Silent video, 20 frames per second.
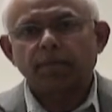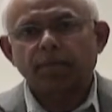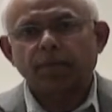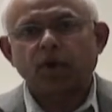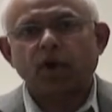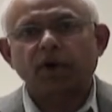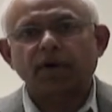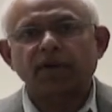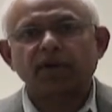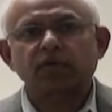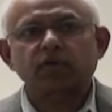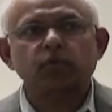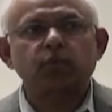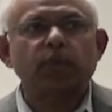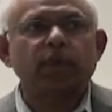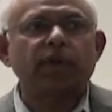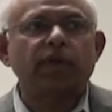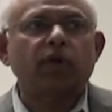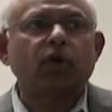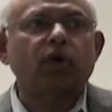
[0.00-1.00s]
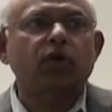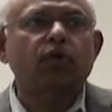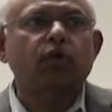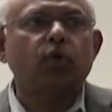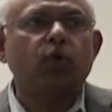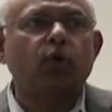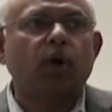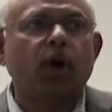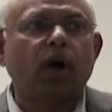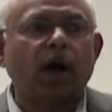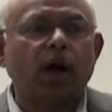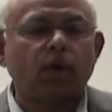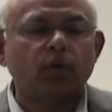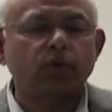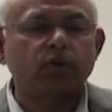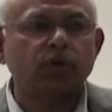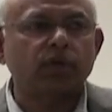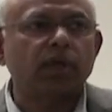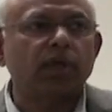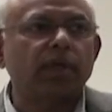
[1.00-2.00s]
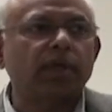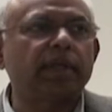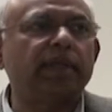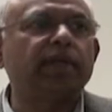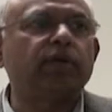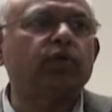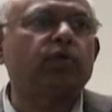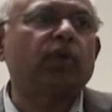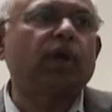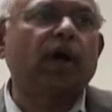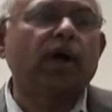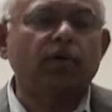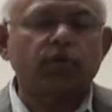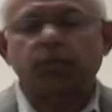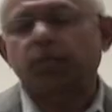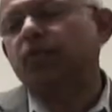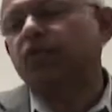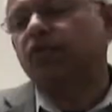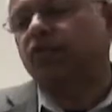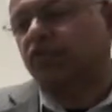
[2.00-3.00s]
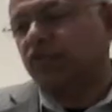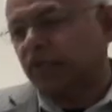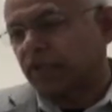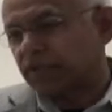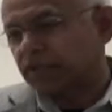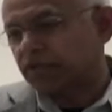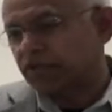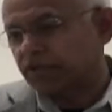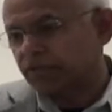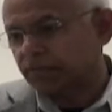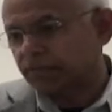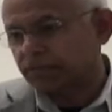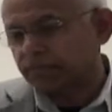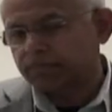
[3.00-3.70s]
products will not go out into the output stage.